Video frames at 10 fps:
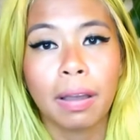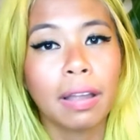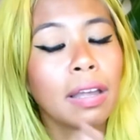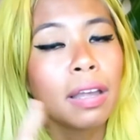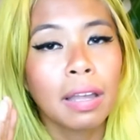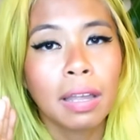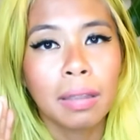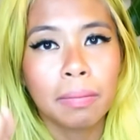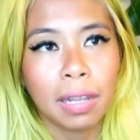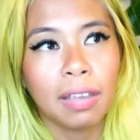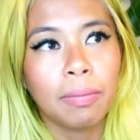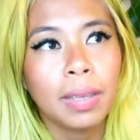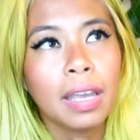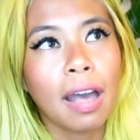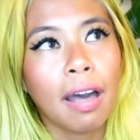But believe
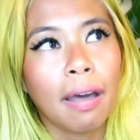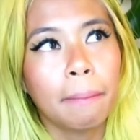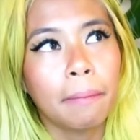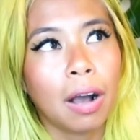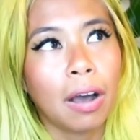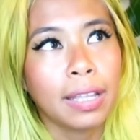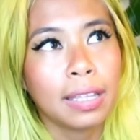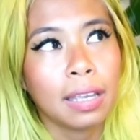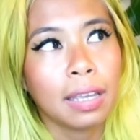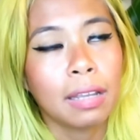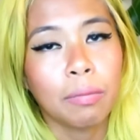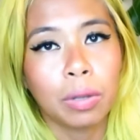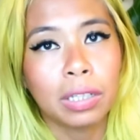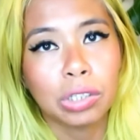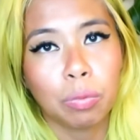me, I think
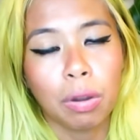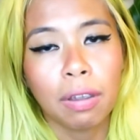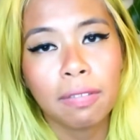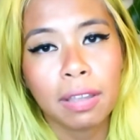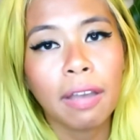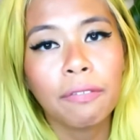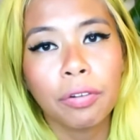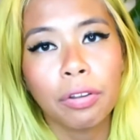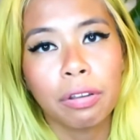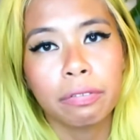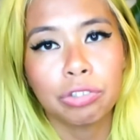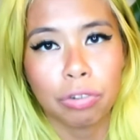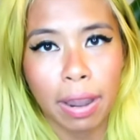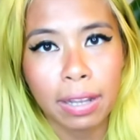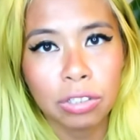it's worth the effort of
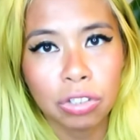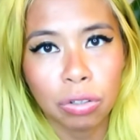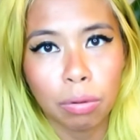trying to